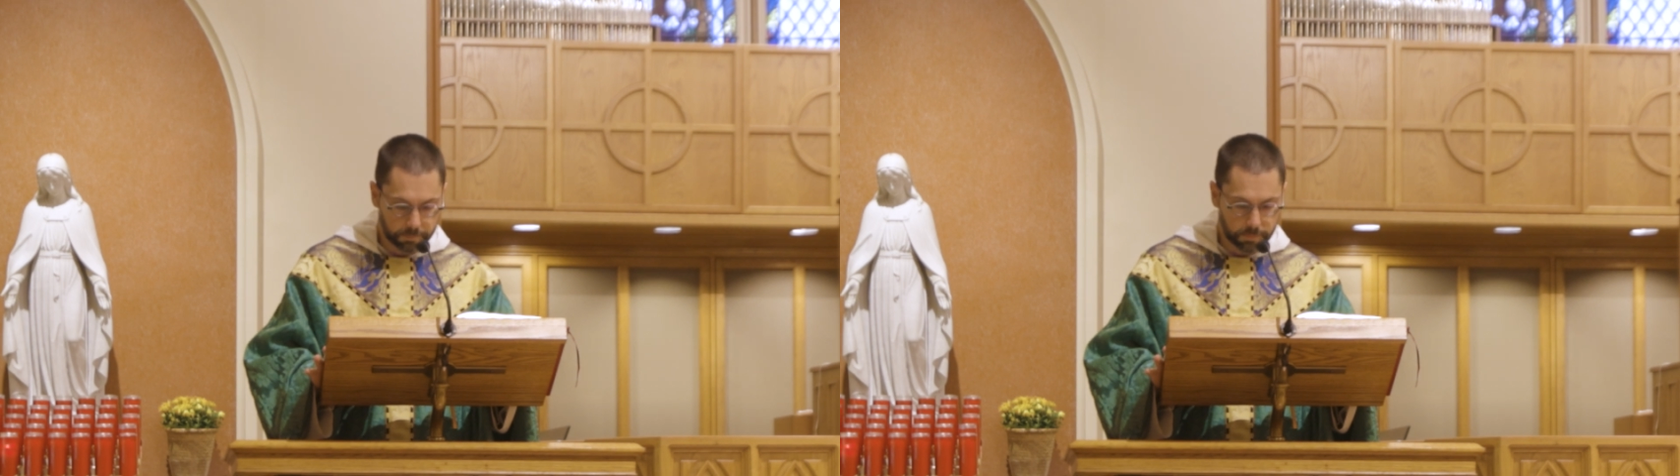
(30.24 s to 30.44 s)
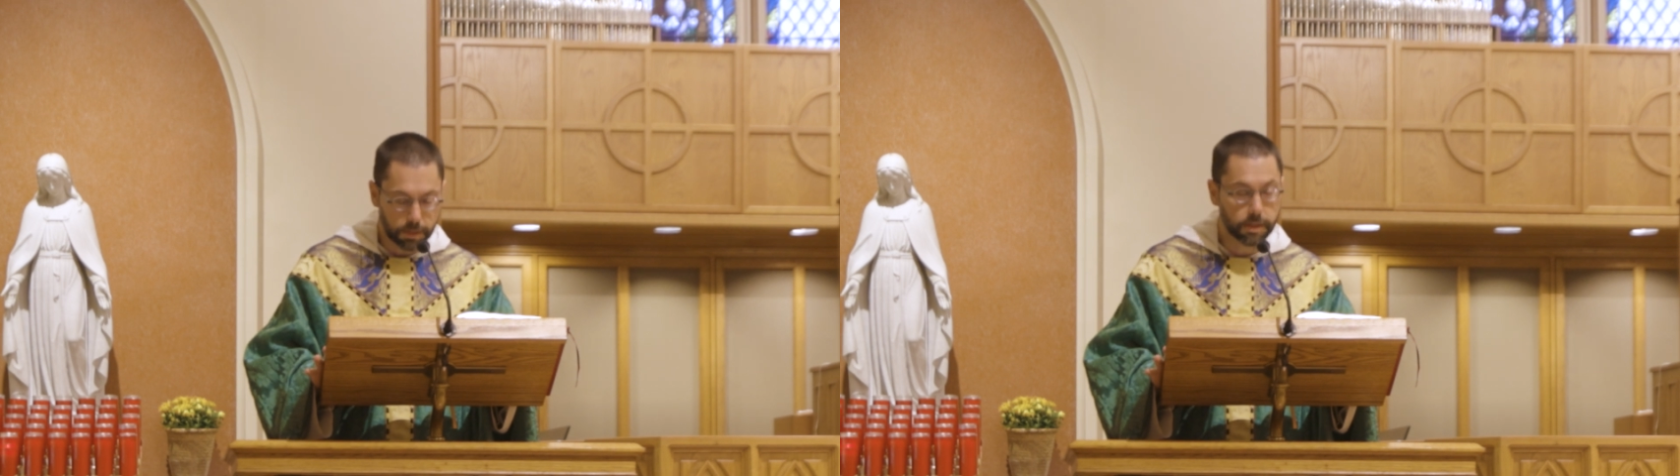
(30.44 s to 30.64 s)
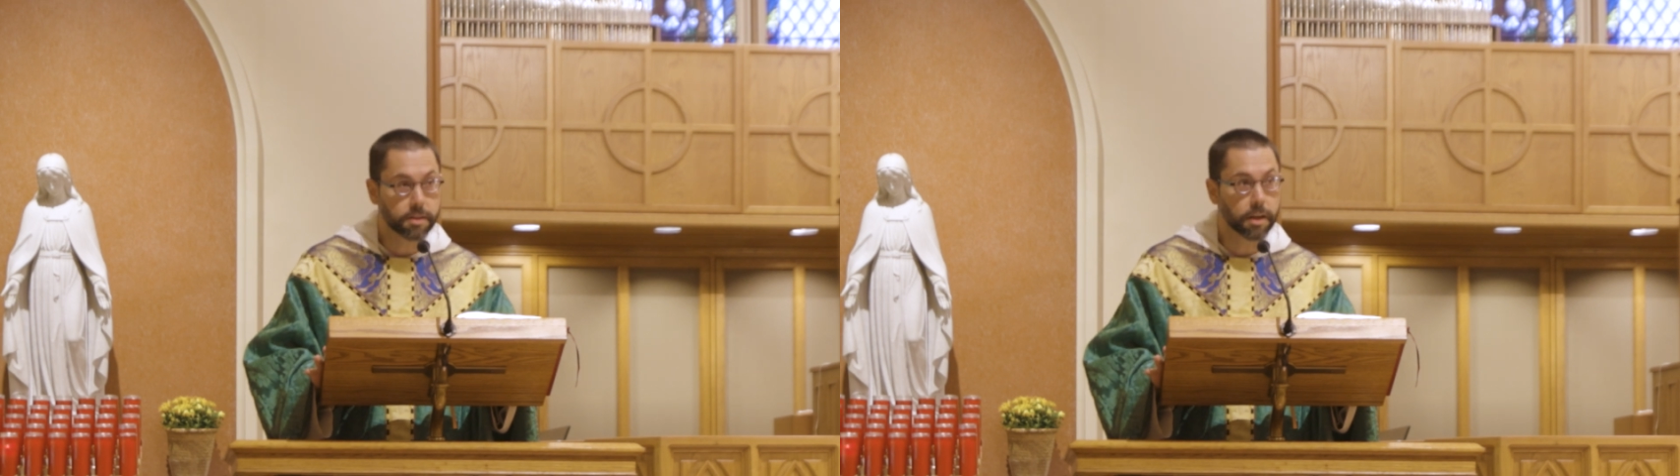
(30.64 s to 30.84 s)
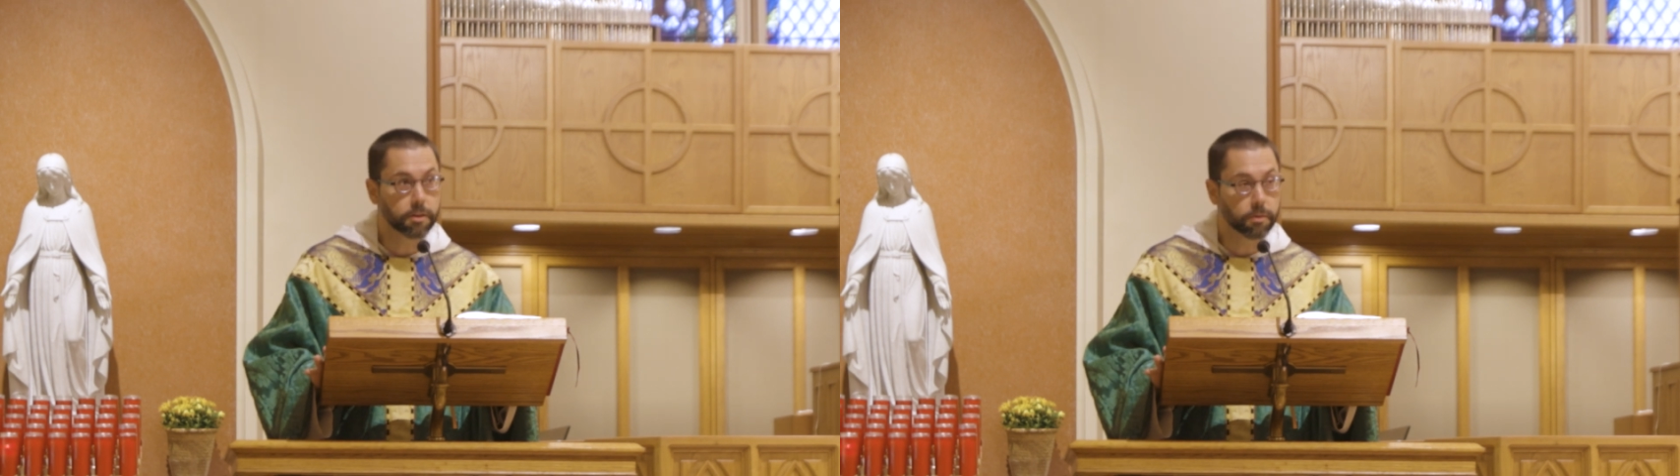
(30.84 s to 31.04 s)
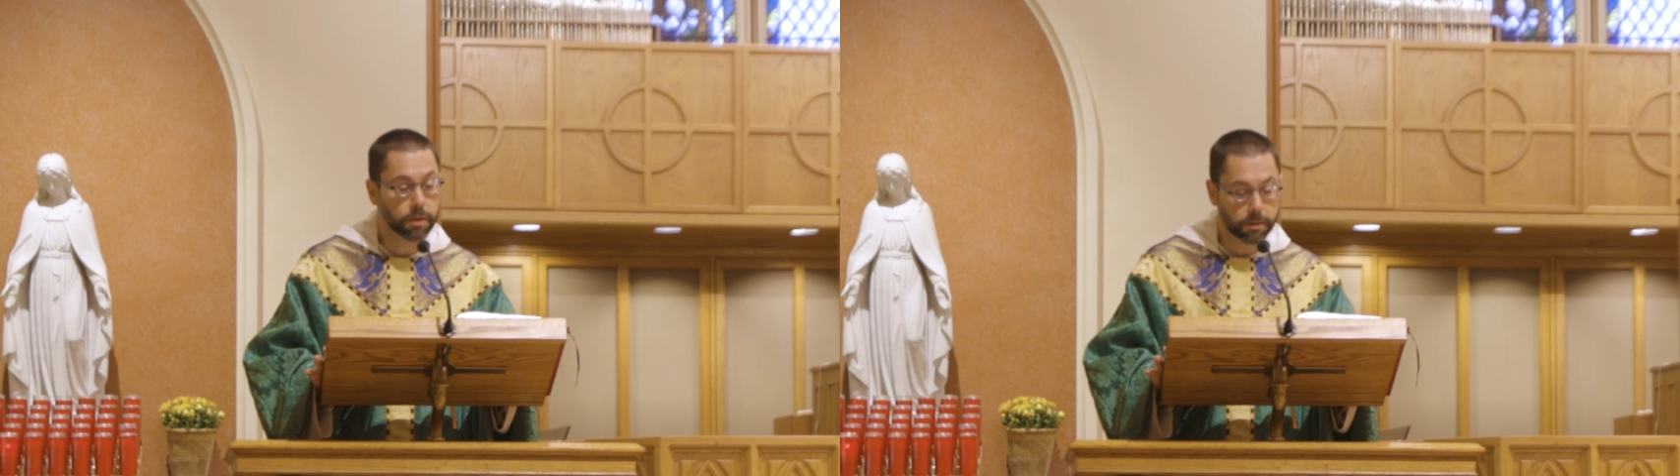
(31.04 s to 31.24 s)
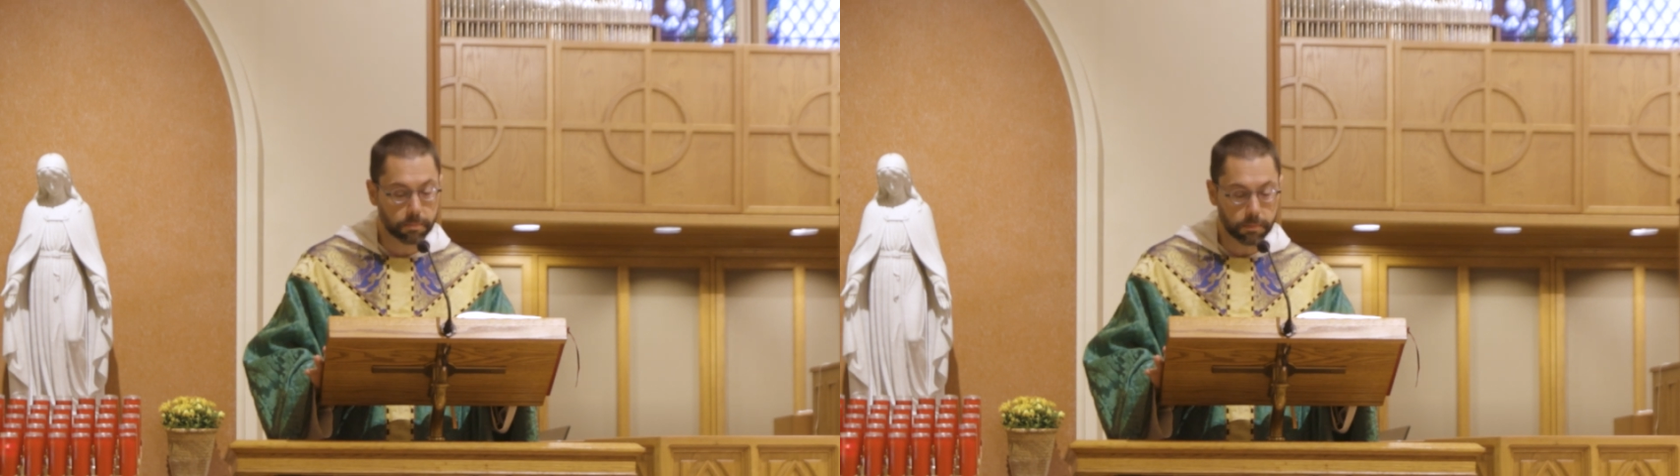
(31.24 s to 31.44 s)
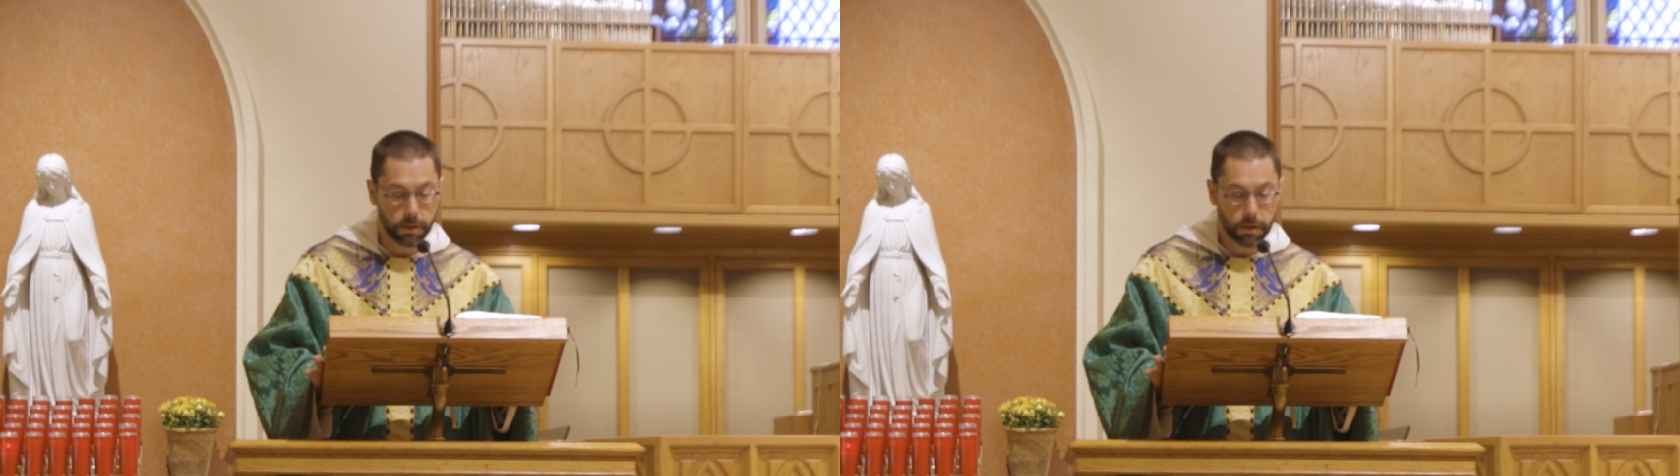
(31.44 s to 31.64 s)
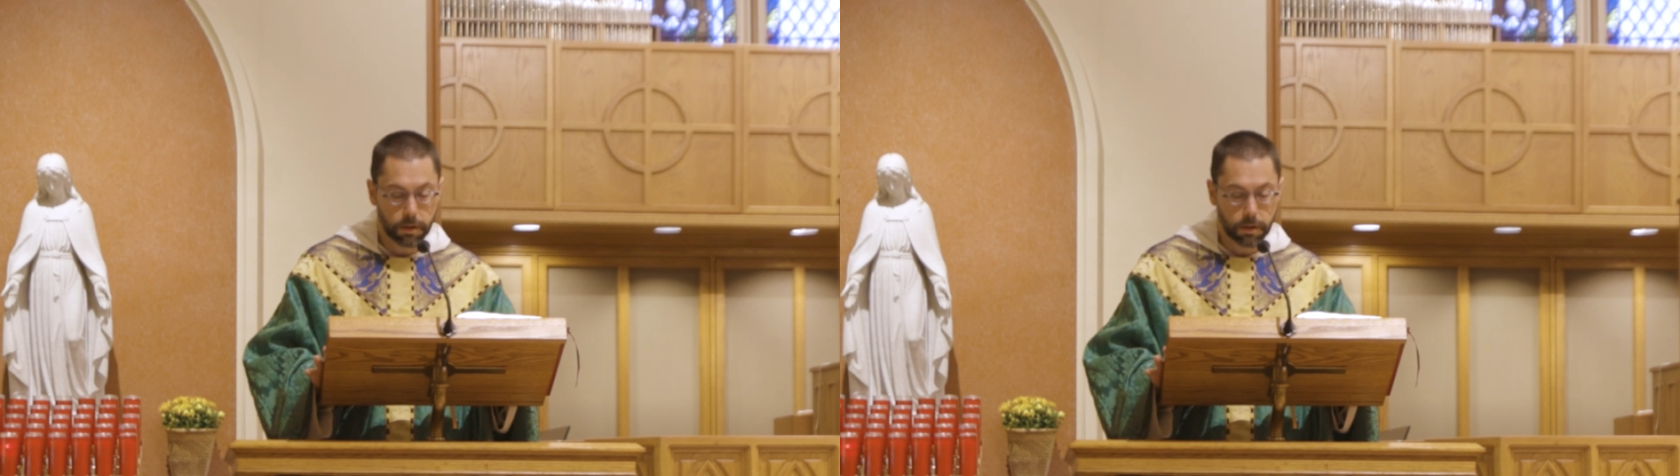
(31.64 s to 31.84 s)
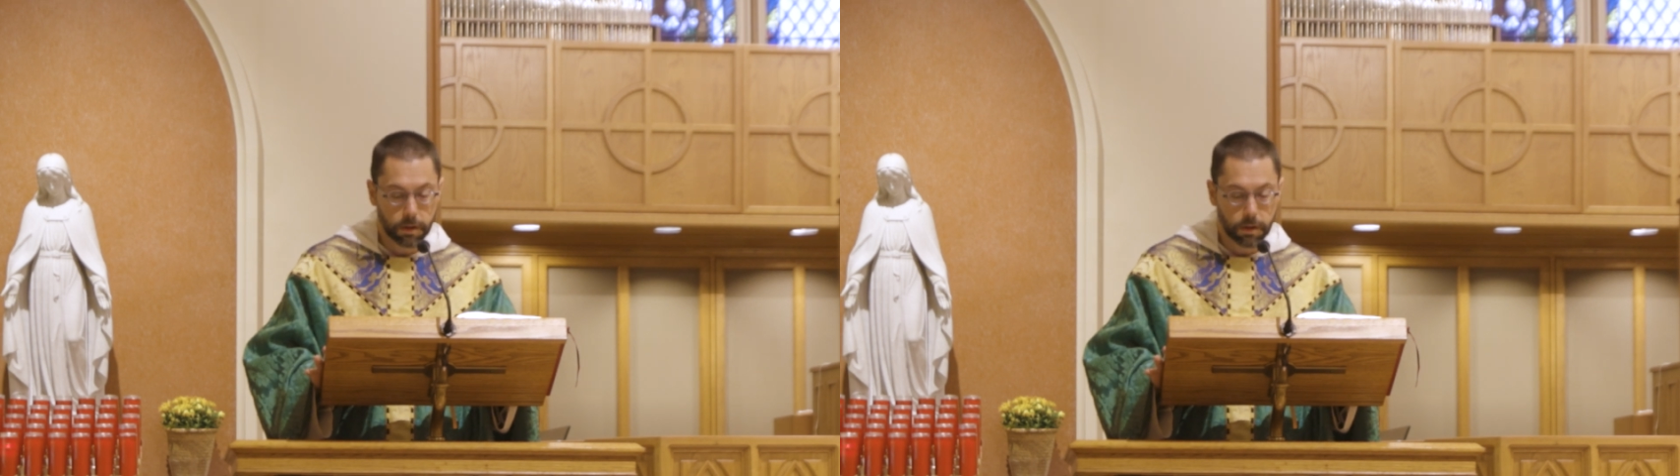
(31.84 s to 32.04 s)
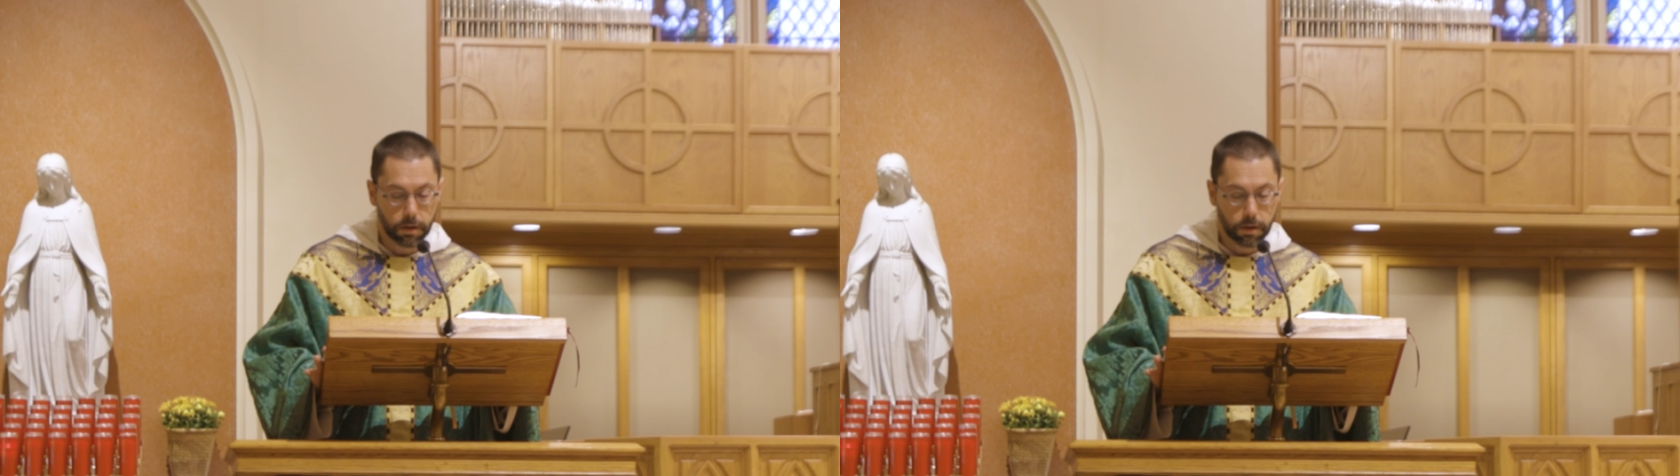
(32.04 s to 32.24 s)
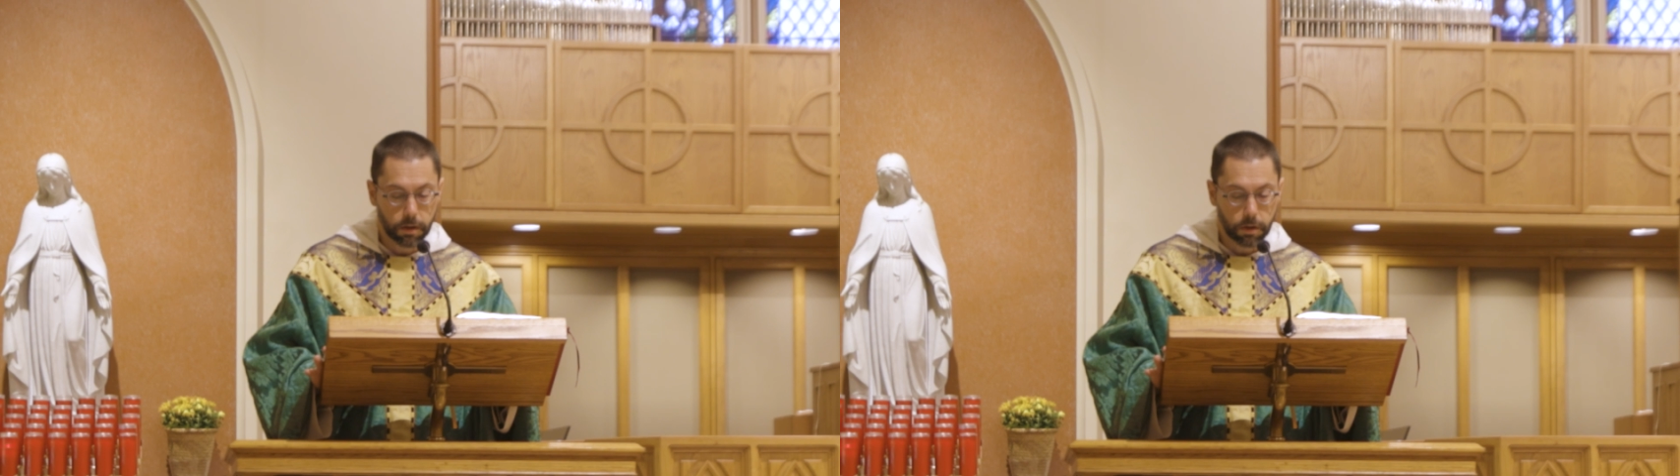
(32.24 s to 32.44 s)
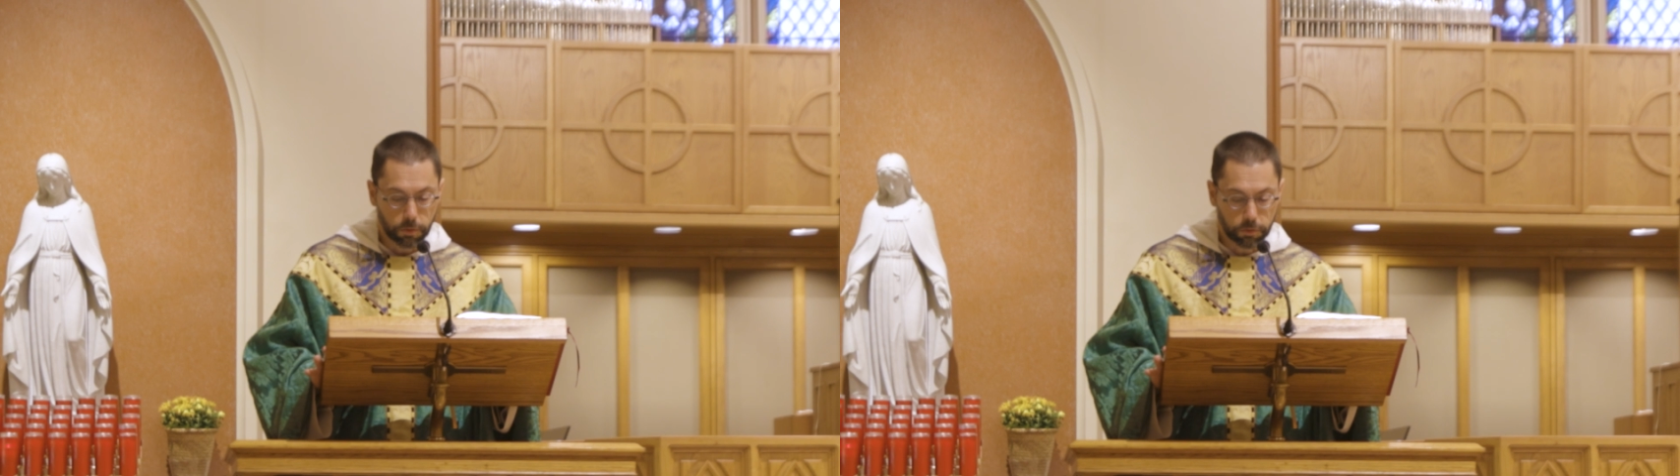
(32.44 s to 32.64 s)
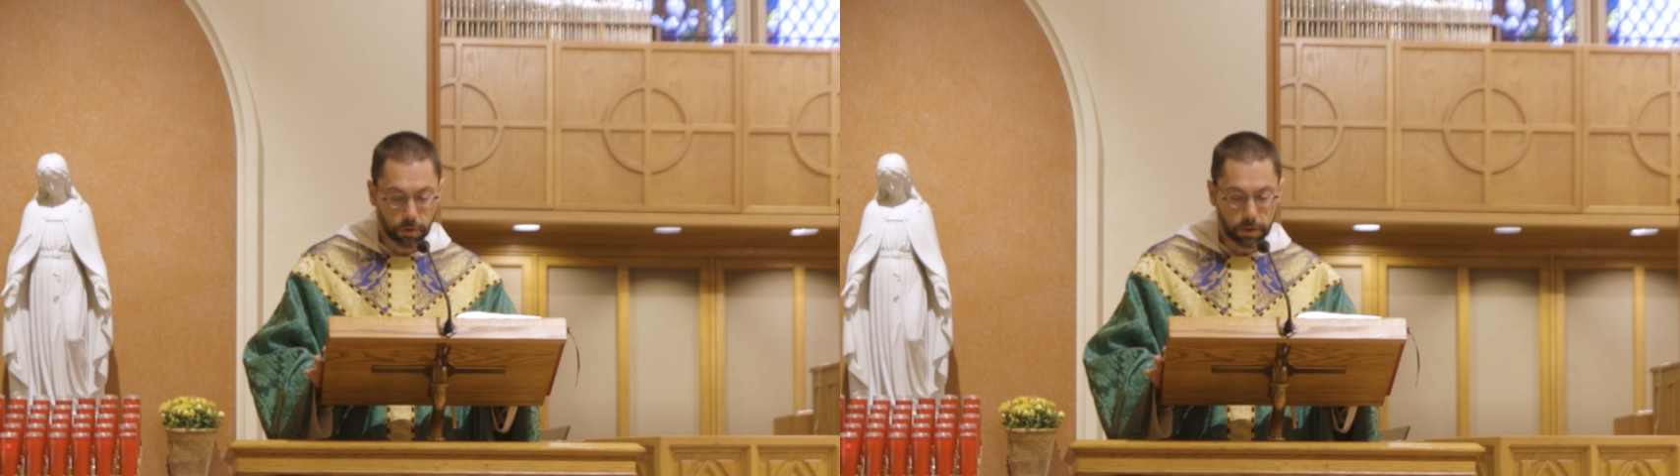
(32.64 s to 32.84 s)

He said to him, "You shall